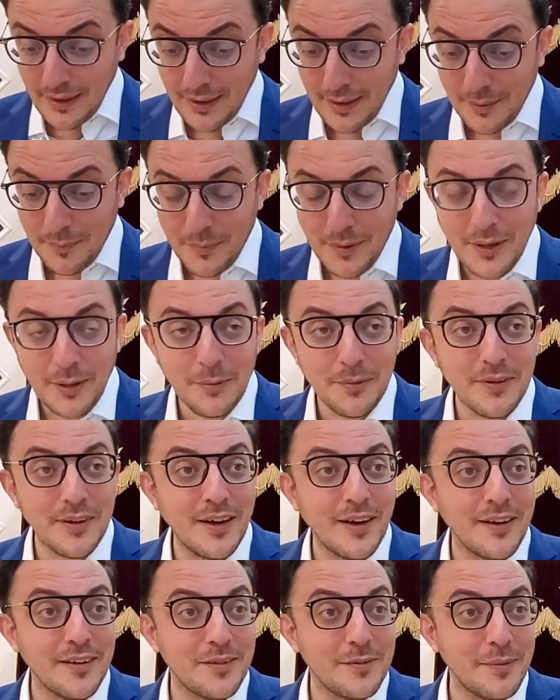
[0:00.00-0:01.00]
but he was an
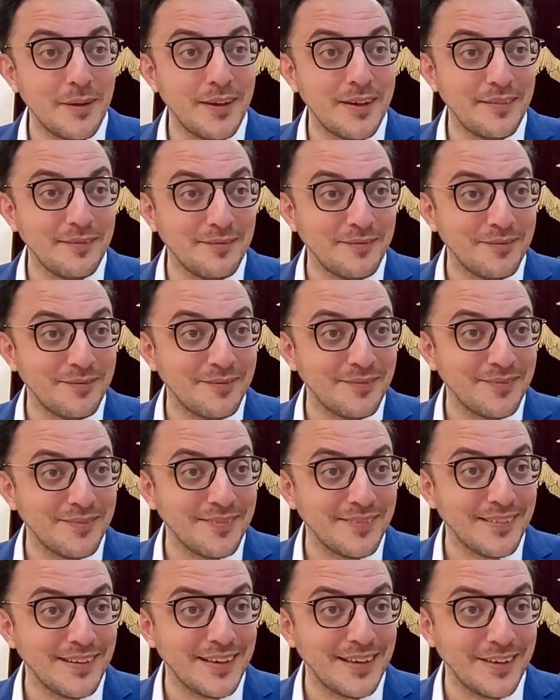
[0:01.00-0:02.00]
honest man.
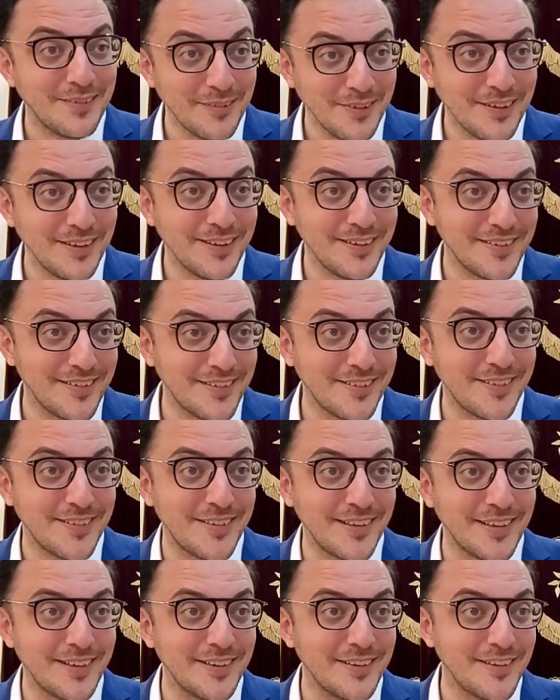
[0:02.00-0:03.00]
And he realized the
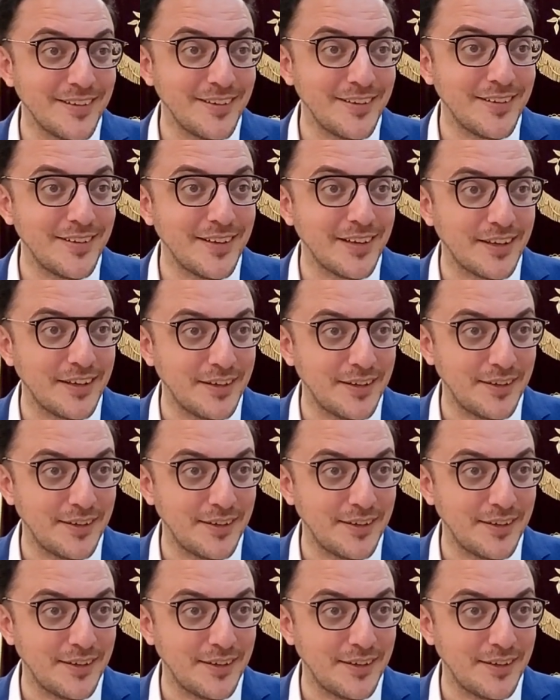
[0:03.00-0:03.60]
sickness, he's sick.